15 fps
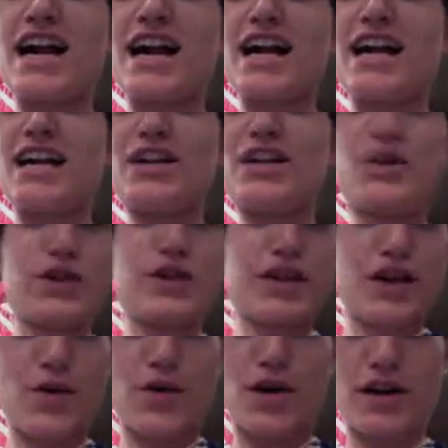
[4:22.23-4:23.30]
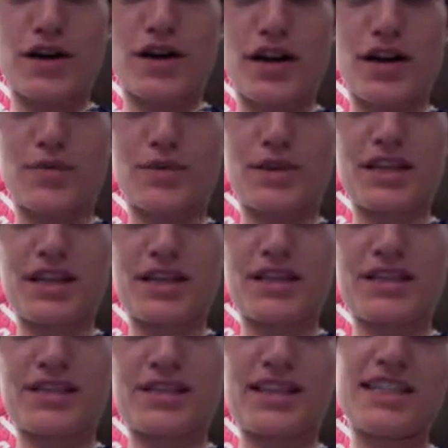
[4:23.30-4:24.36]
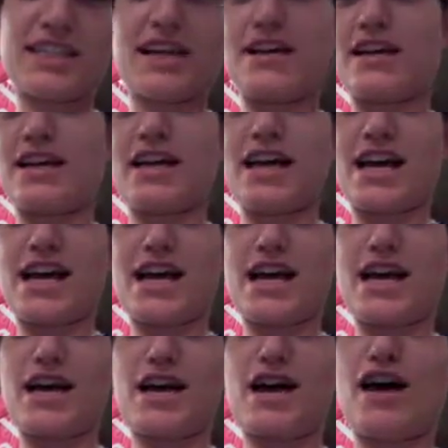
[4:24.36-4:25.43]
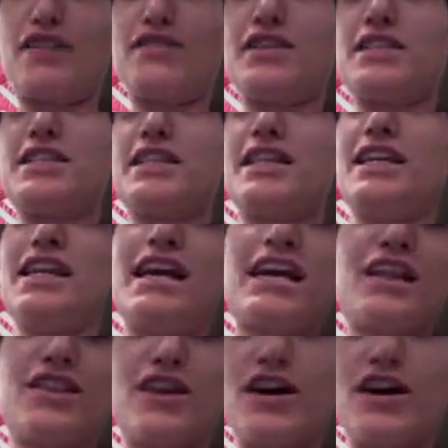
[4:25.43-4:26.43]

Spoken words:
You can go on and on with this, because that obviously thoughts